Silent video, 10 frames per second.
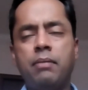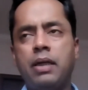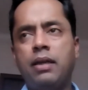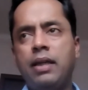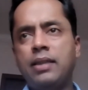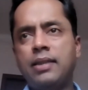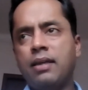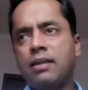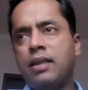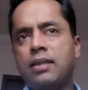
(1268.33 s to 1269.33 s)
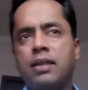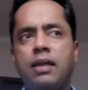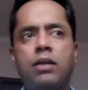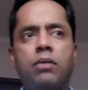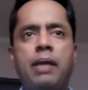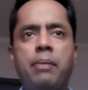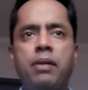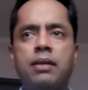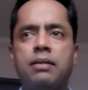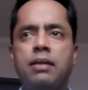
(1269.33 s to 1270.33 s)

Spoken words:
But nature is nature. Marble